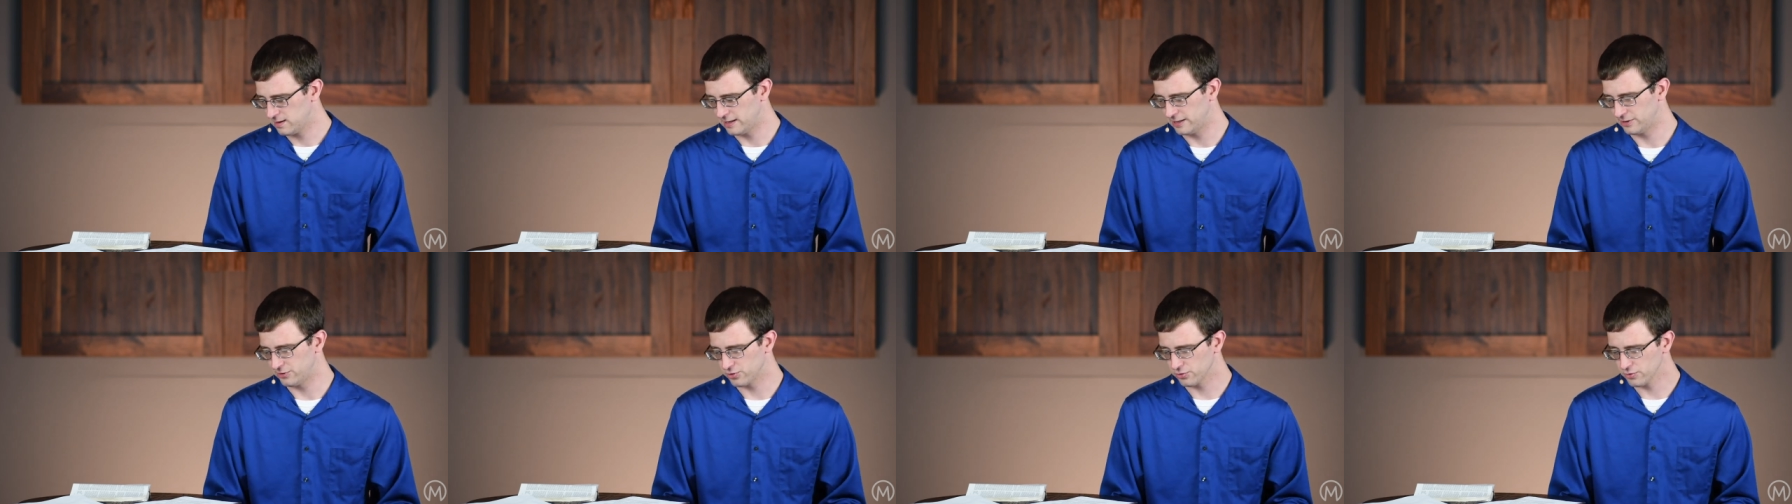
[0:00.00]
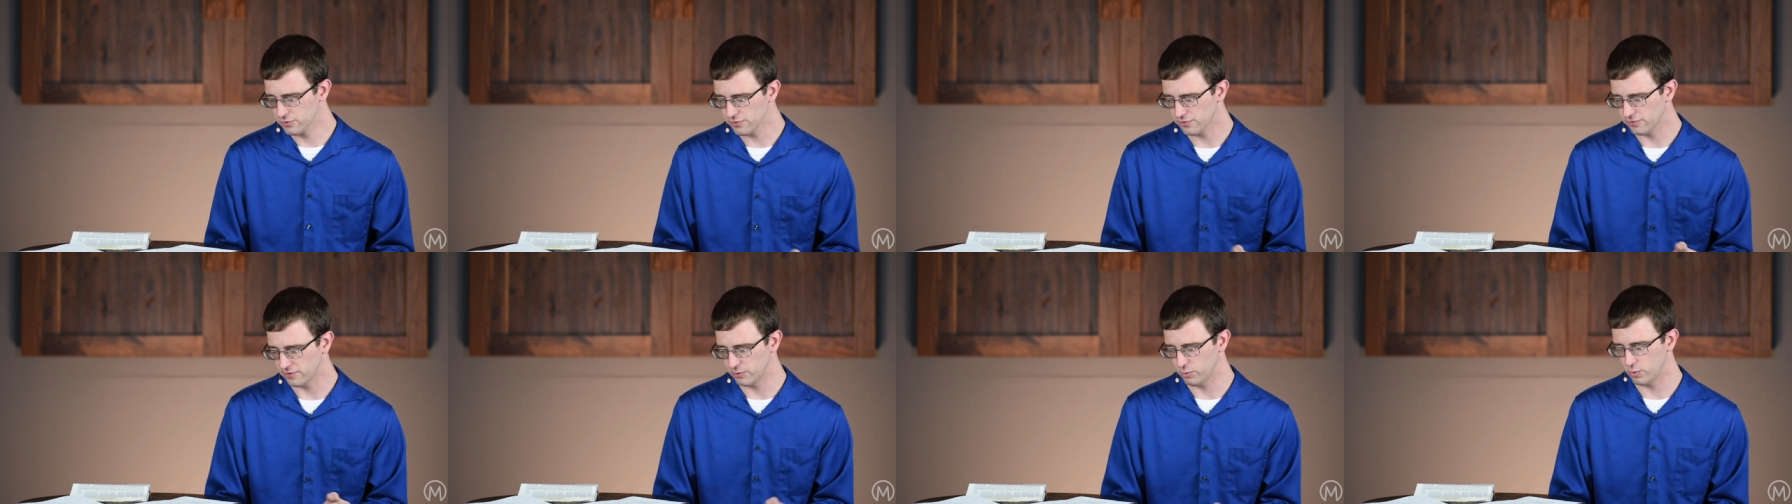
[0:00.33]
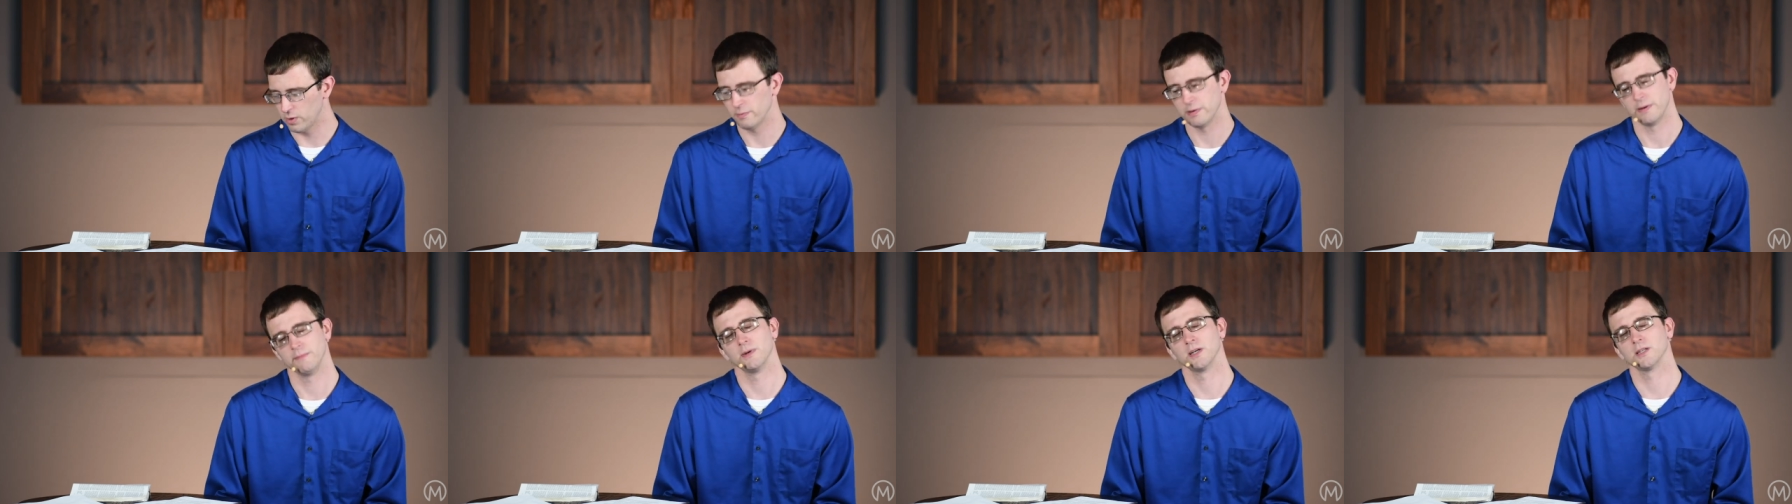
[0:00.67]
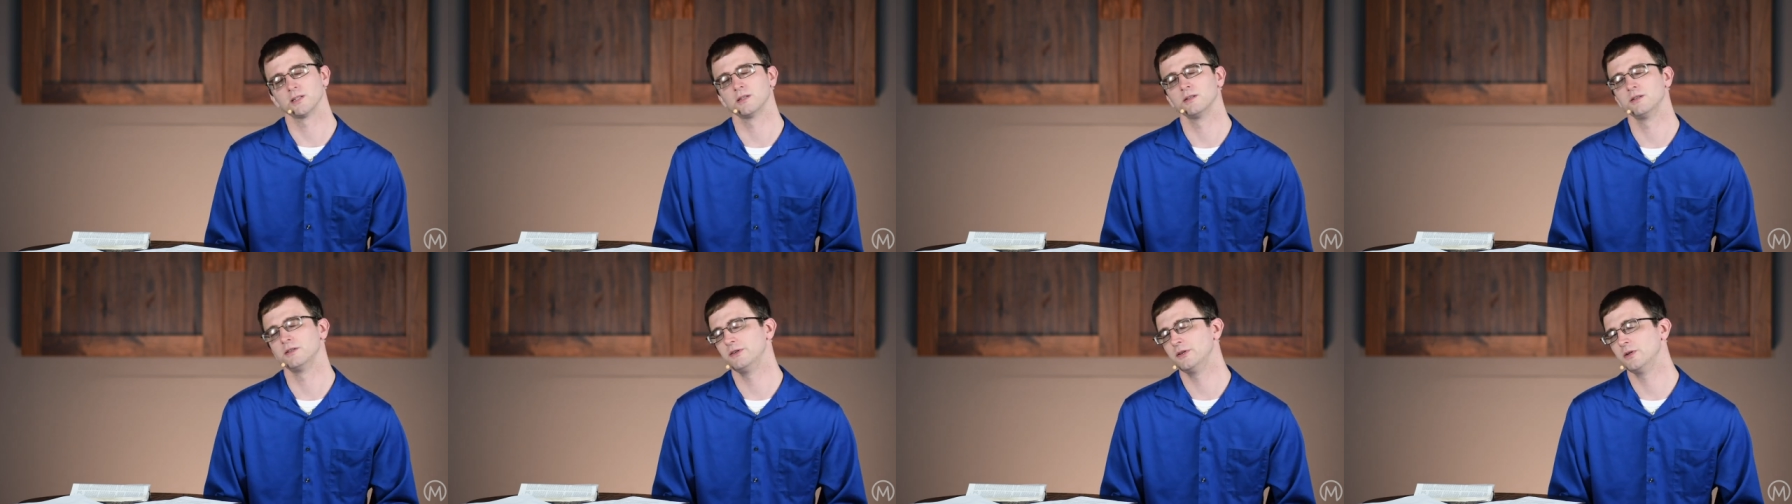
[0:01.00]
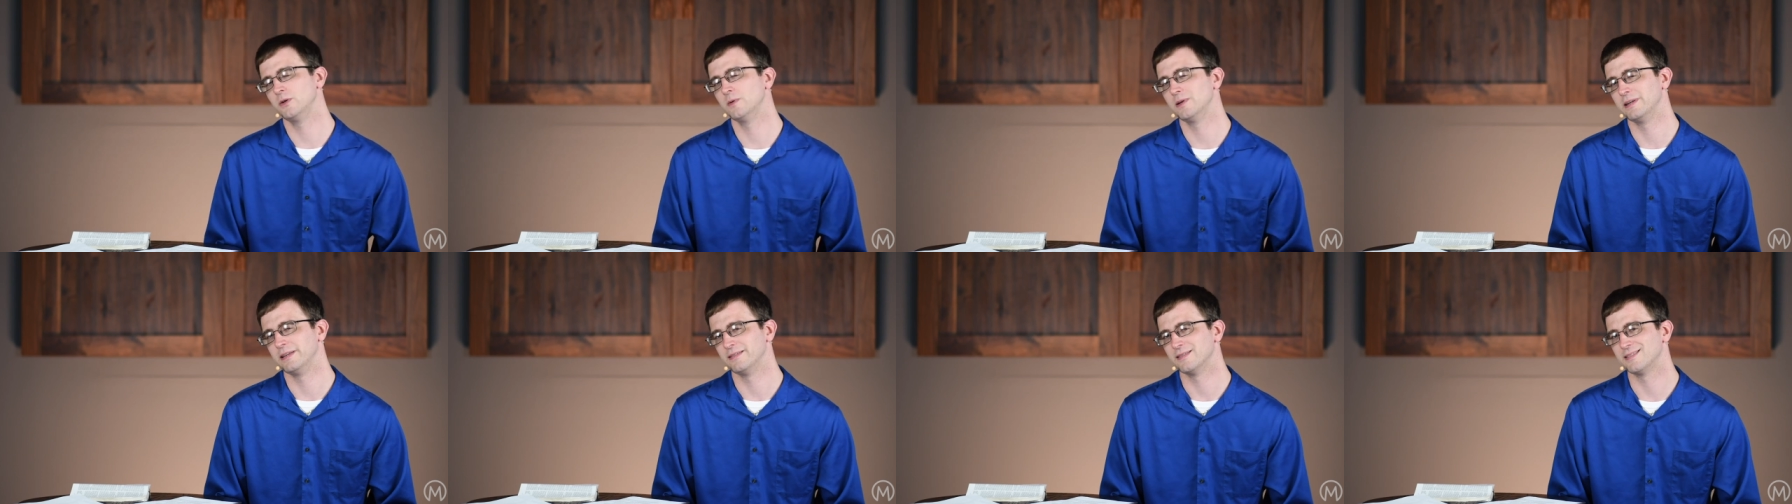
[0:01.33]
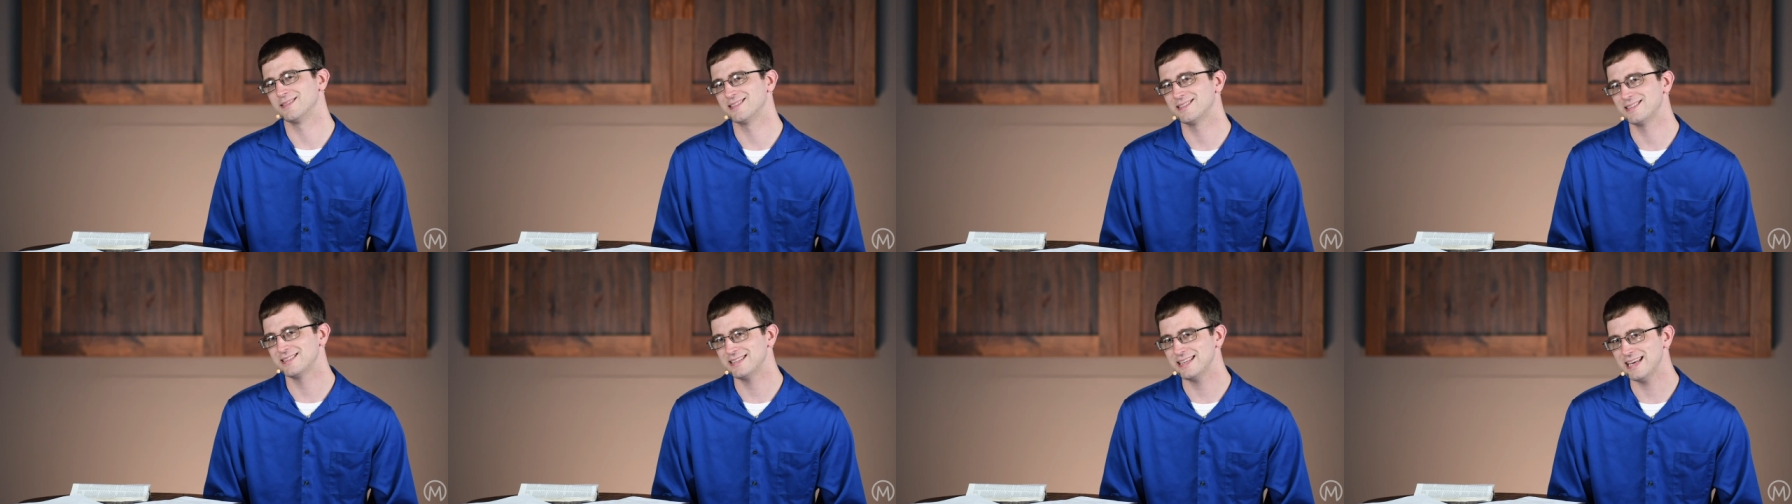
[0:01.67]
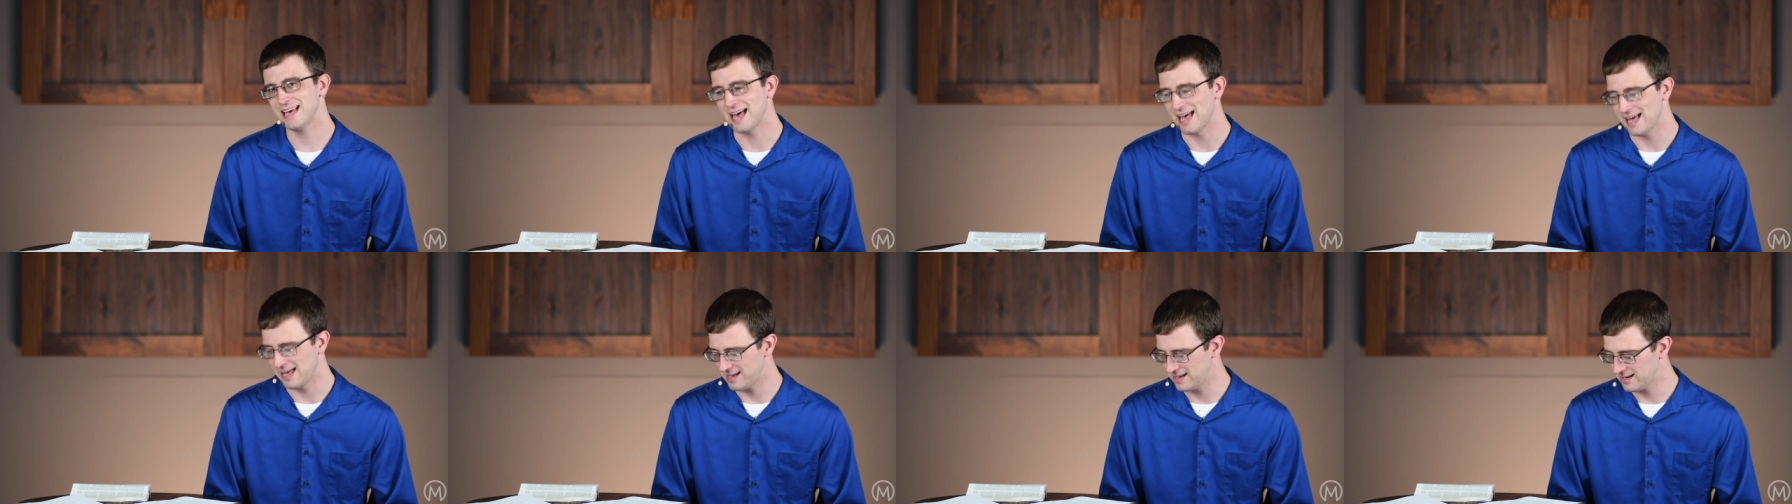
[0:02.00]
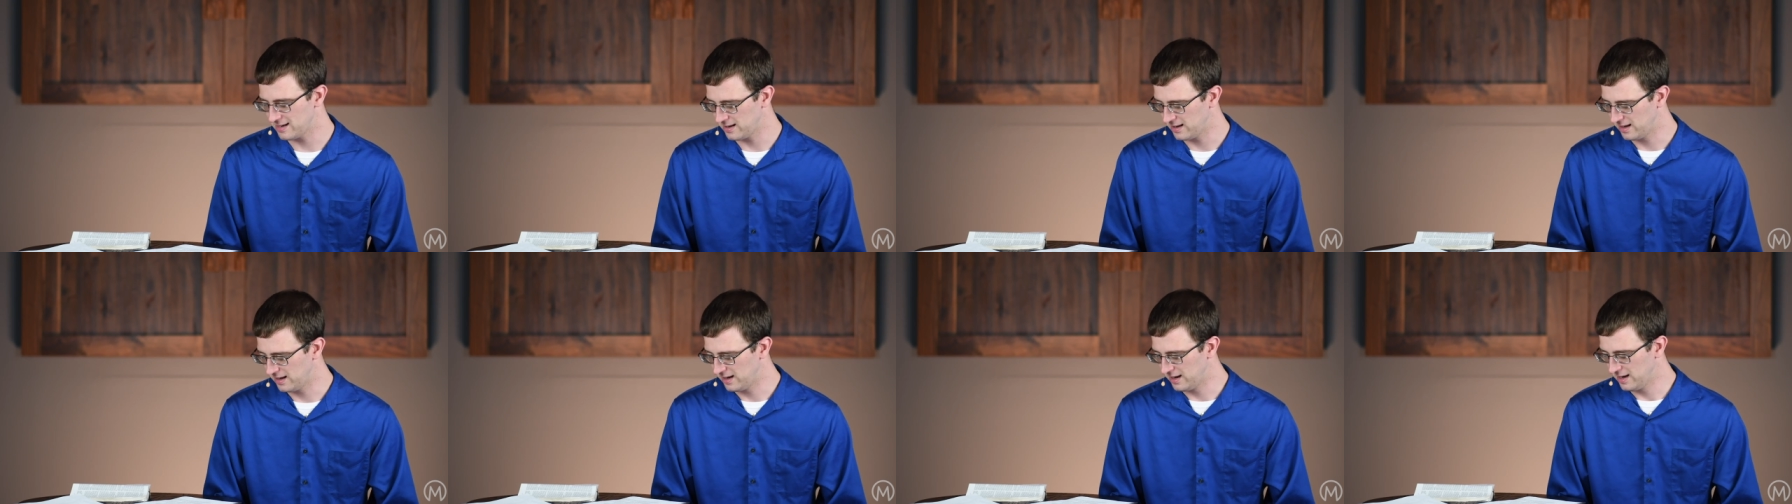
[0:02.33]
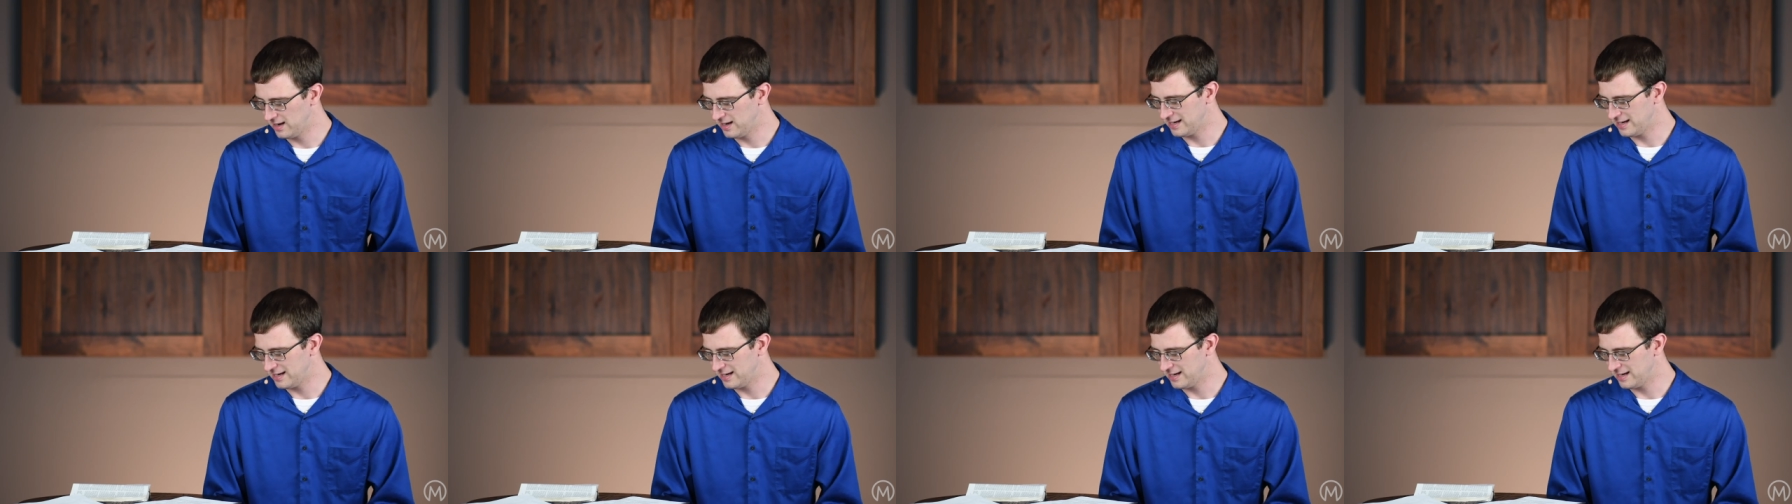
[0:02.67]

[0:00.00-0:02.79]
And truthfully, what we must do instead